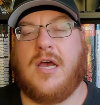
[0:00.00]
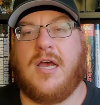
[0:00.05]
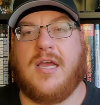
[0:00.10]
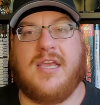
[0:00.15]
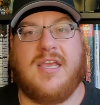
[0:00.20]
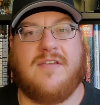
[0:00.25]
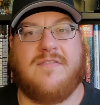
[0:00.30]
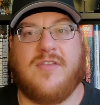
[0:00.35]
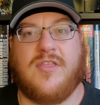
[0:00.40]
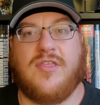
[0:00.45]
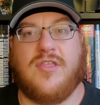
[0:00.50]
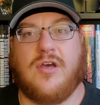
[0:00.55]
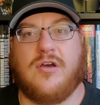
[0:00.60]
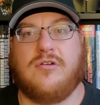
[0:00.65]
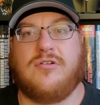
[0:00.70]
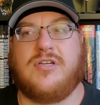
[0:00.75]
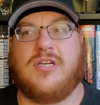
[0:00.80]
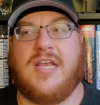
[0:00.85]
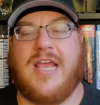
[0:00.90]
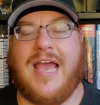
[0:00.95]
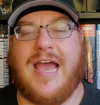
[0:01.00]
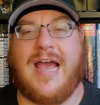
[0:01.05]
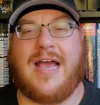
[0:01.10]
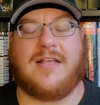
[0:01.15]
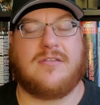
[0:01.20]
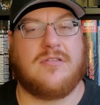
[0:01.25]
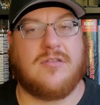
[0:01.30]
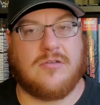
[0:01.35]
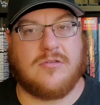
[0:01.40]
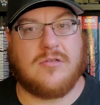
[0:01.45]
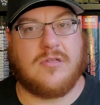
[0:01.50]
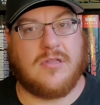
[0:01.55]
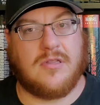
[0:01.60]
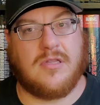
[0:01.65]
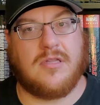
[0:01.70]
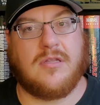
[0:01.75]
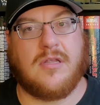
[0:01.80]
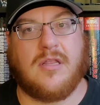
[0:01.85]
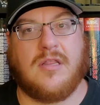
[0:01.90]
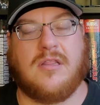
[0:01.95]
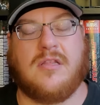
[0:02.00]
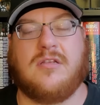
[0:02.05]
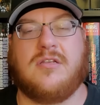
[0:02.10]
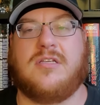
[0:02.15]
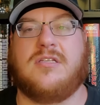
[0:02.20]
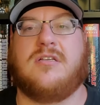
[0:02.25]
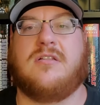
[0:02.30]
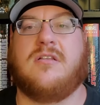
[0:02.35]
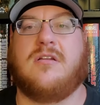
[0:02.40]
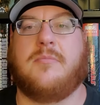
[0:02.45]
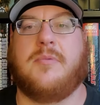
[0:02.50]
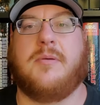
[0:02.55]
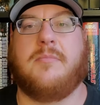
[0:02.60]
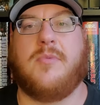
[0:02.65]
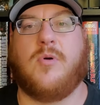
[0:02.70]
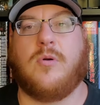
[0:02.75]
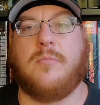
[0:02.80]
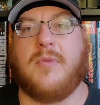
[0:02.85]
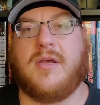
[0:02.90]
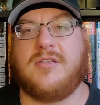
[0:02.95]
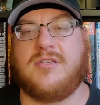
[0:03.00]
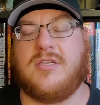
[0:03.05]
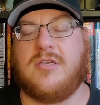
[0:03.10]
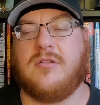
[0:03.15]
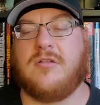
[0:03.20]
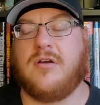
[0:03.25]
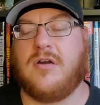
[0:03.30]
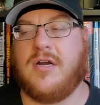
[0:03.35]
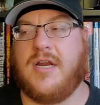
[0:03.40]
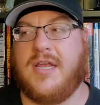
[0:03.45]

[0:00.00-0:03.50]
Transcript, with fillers: Even though she has is a little bit more muscular,